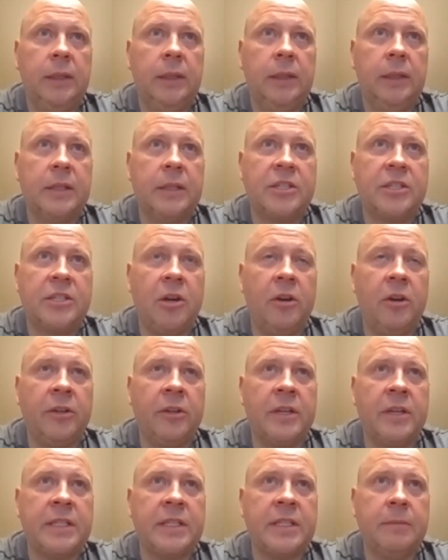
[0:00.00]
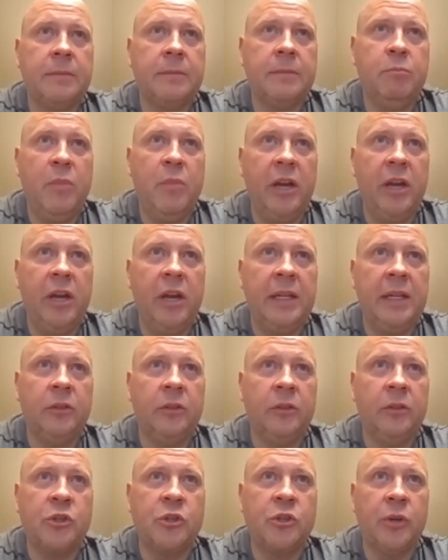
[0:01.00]
sawdust might be a
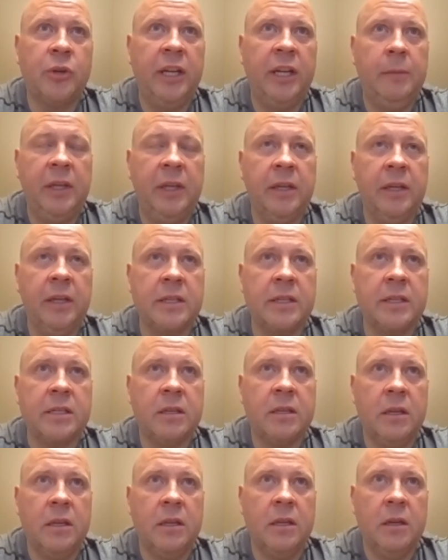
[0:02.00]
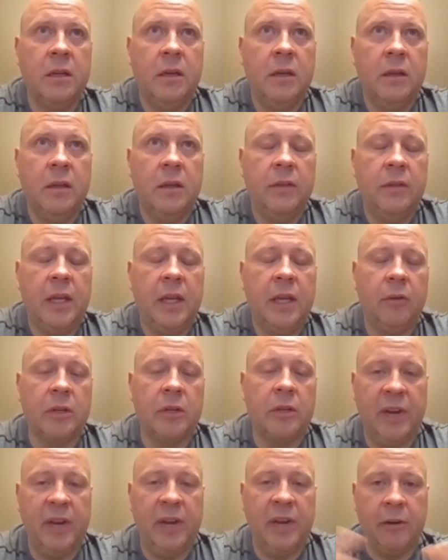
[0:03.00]
little tricky because there
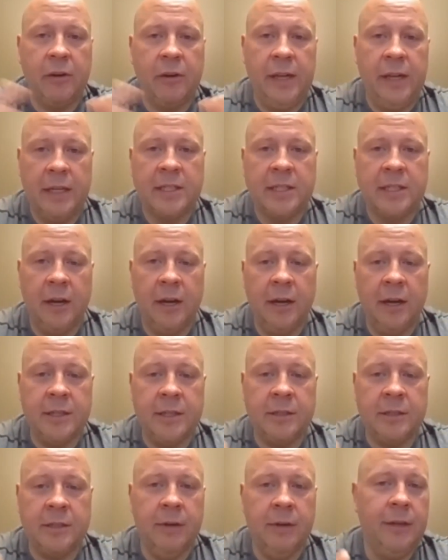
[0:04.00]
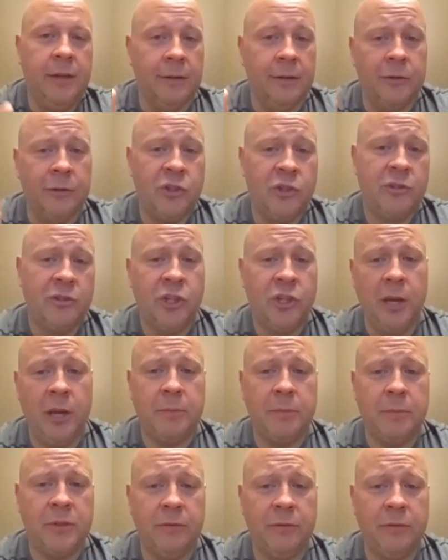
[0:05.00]
is varying sizes, right? You know,
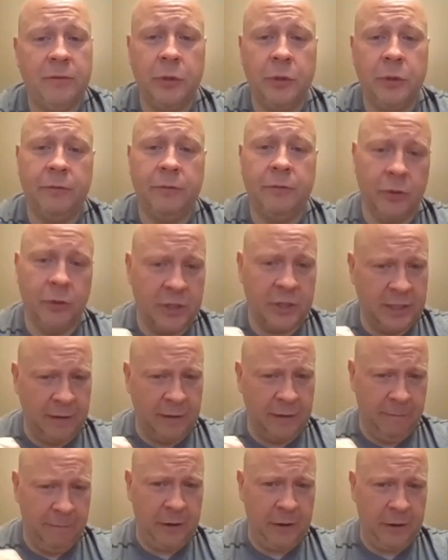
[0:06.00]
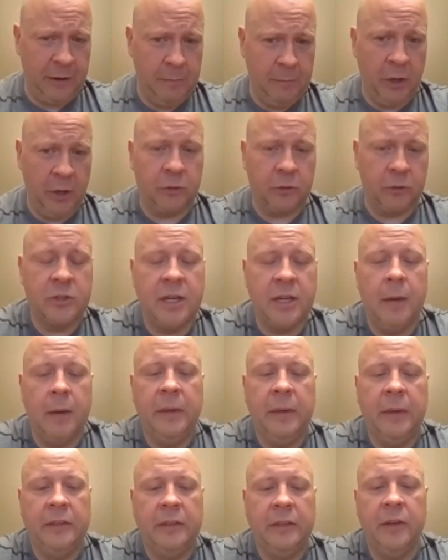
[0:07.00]
chips of wood versus the very
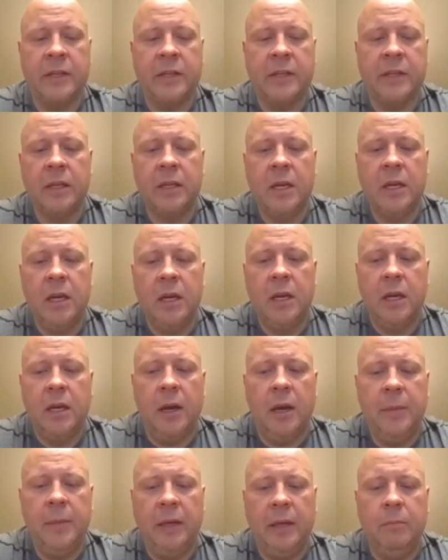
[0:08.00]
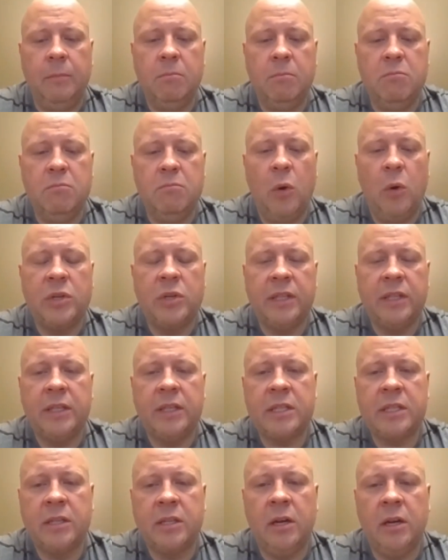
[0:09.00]
microscopic dust. I mean, most of
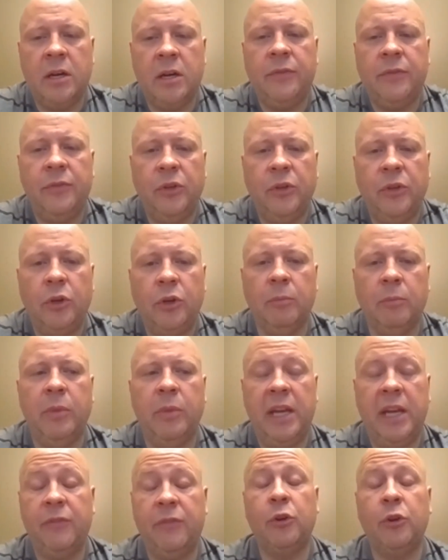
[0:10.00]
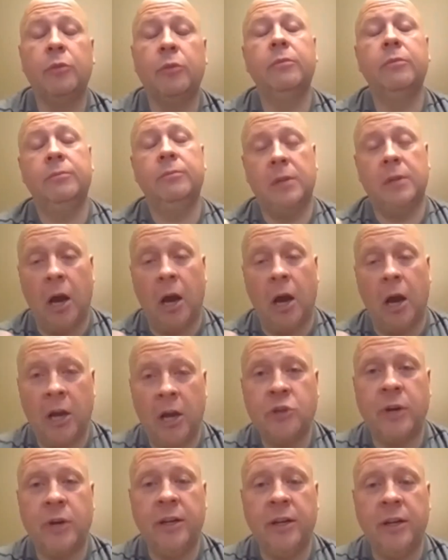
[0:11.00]
this stuff, you're if you're
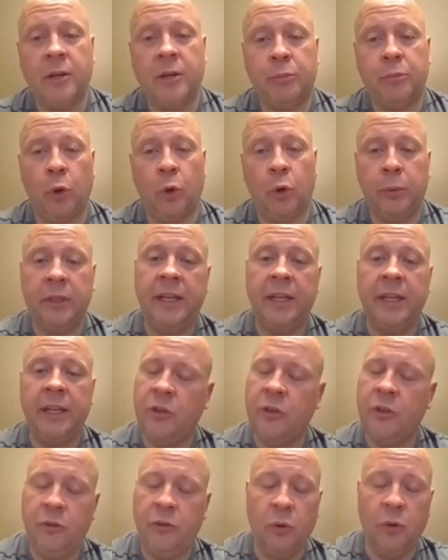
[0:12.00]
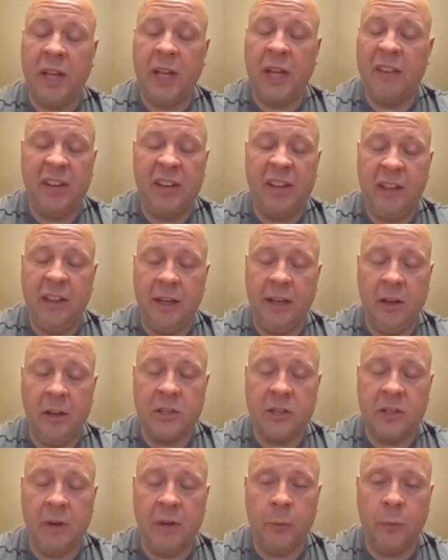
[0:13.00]
hydrated appropriately and you don't have anything
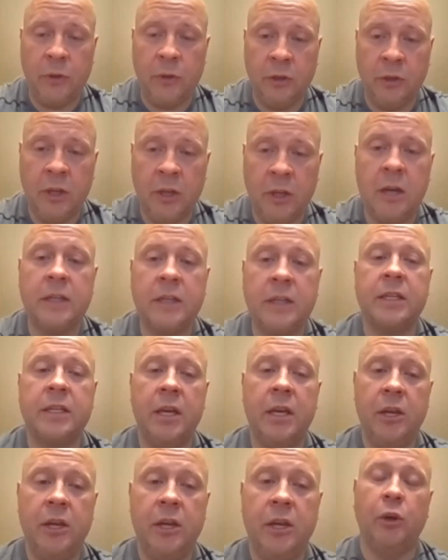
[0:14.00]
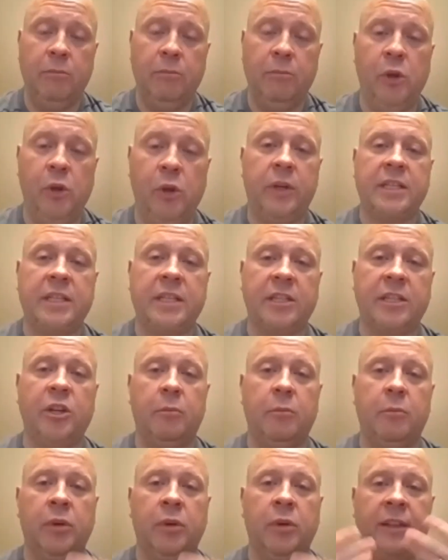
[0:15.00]
else wrong with your lungs, your mucus is
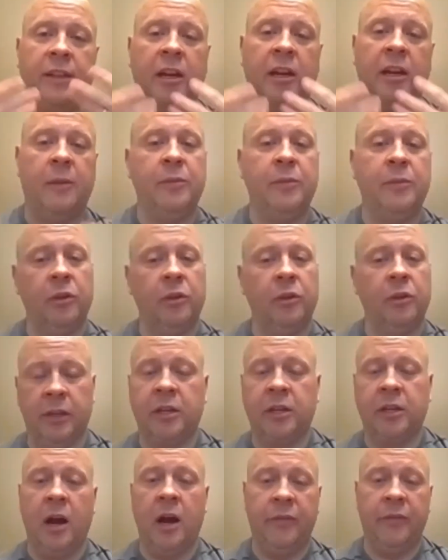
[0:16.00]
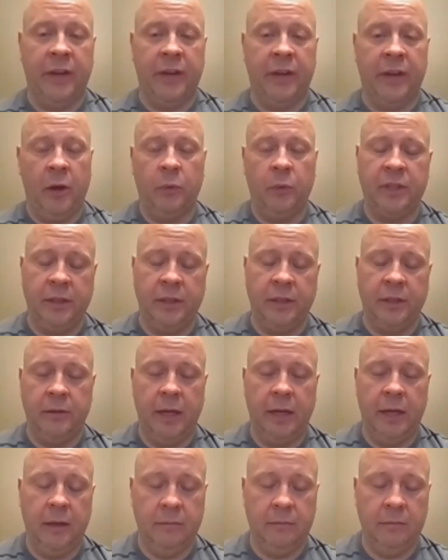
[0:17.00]
going to bring that up. You're going to cough it out, and
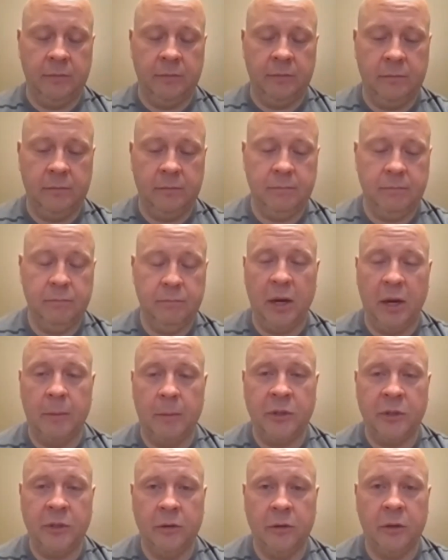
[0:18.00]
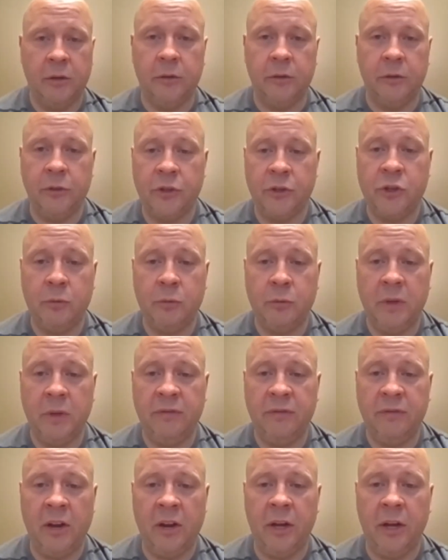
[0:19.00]
and Bob's your uncle. You should be
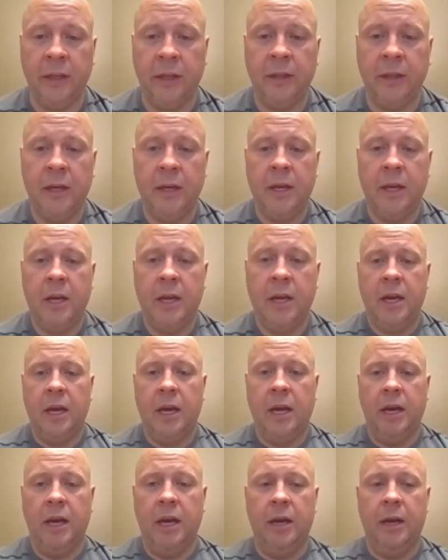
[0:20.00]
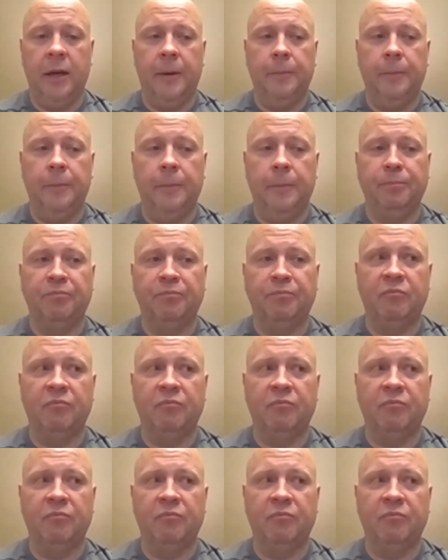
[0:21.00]
fine. Um,